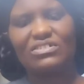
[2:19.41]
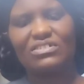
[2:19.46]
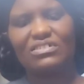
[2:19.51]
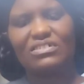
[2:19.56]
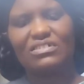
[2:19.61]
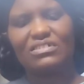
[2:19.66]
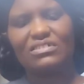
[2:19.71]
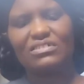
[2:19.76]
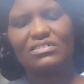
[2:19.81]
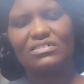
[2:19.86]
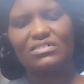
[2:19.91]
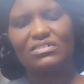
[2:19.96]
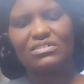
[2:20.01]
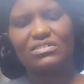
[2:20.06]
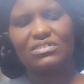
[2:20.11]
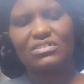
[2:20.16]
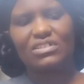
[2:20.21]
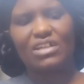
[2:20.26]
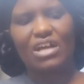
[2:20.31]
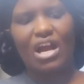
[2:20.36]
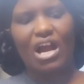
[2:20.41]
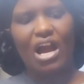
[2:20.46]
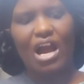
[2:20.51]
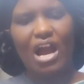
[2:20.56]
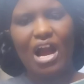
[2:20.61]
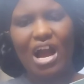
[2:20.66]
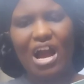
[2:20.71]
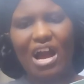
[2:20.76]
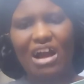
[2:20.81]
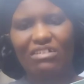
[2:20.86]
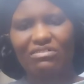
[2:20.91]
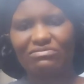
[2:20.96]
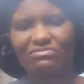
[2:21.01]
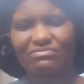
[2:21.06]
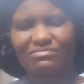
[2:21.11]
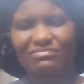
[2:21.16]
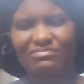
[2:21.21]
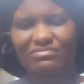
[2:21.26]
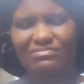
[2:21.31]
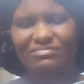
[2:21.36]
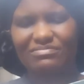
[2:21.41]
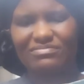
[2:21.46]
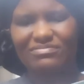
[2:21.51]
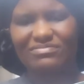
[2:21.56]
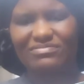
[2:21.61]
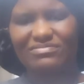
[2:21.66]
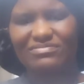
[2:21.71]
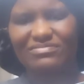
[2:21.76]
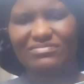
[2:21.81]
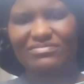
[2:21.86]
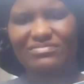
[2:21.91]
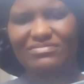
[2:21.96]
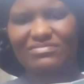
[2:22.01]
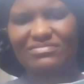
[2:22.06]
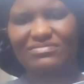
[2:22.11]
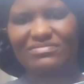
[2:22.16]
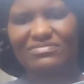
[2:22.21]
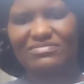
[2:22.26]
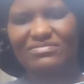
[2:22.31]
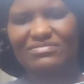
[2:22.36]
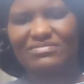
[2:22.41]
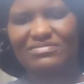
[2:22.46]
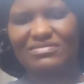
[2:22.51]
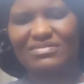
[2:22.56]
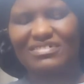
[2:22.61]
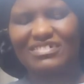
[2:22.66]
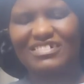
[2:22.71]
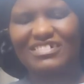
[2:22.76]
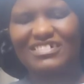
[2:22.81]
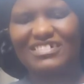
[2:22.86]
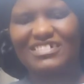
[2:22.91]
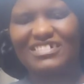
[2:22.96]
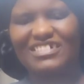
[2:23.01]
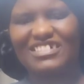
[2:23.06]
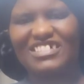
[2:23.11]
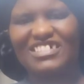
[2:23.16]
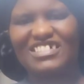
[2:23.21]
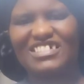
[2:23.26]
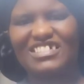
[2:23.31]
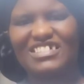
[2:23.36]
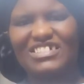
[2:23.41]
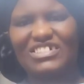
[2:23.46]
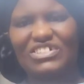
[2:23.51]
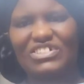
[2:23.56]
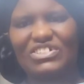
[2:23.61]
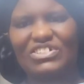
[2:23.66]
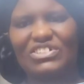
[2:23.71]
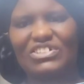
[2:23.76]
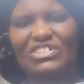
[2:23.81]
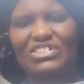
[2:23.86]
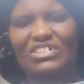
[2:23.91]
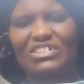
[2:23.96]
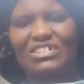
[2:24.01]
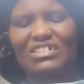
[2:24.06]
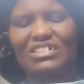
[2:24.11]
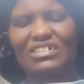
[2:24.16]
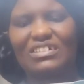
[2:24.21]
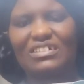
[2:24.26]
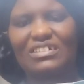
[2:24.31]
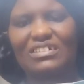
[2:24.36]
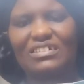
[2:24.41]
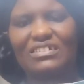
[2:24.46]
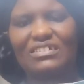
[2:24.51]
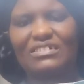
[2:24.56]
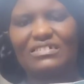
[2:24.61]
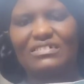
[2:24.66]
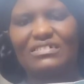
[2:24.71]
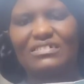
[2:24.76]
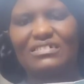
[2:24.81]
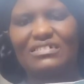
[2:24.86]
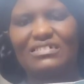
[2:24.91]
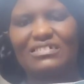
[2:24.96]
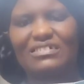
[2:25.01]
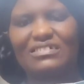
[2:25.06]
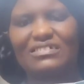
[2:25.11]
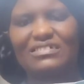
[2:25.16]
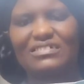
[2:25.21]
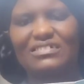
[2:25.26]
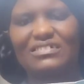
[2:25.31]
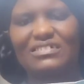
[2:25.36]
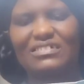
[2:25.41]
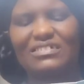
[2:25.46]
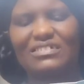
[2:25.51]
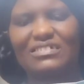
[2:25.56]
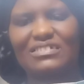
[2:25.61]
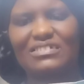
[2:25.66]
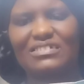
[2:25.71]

(no one is talking)